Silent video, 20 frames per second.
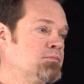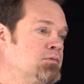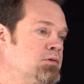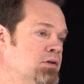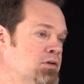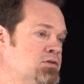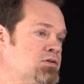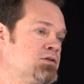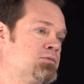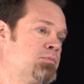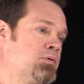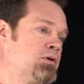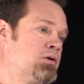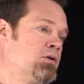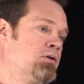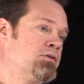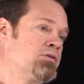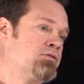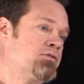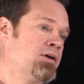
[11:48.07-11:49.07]
Let's just put it
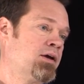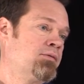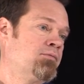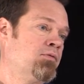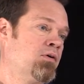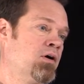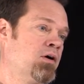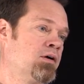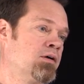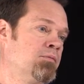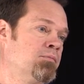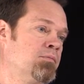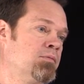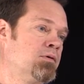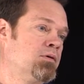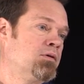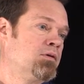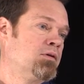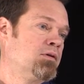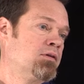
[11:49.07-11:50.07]
on the same volume
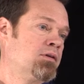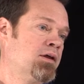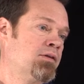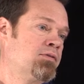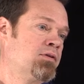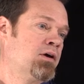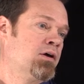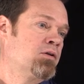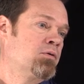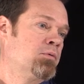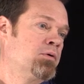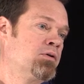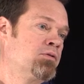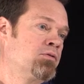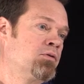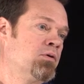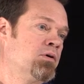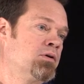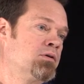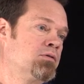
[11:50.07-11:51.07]
that the other one
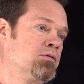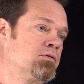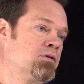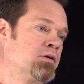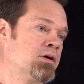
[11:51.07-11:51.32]
is on.